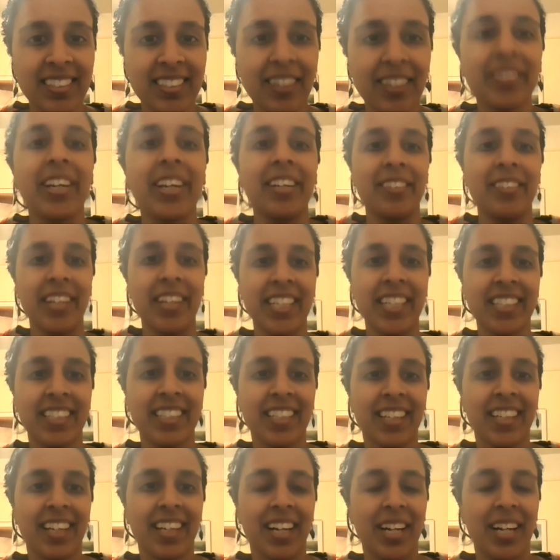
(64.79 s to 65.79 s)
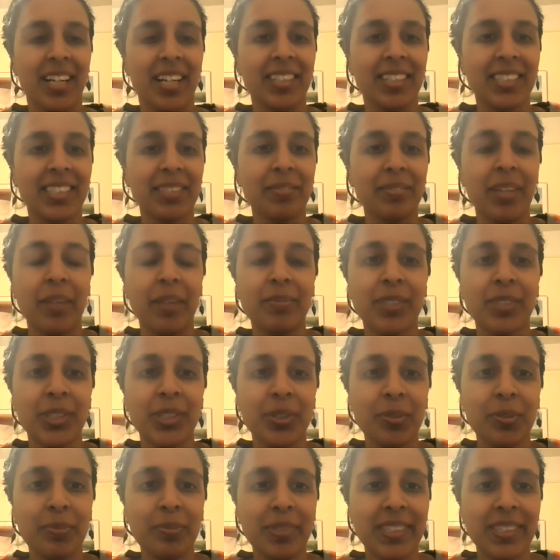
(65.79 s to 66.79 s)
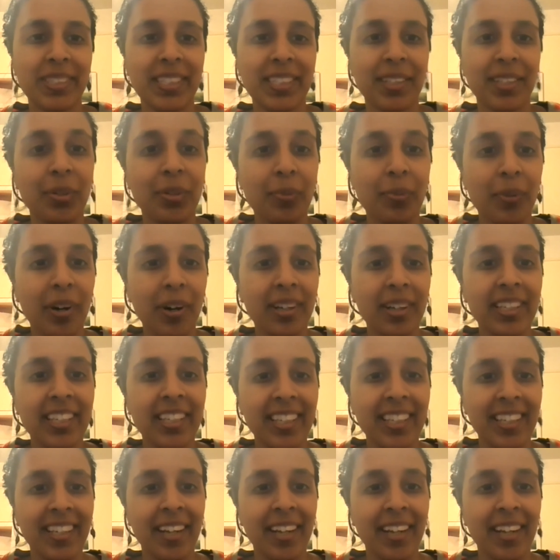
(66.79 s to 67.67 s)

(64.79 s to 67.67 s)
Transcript: Okay, mm -hmm. great. Uh, sometimes Zoom is a little wonky,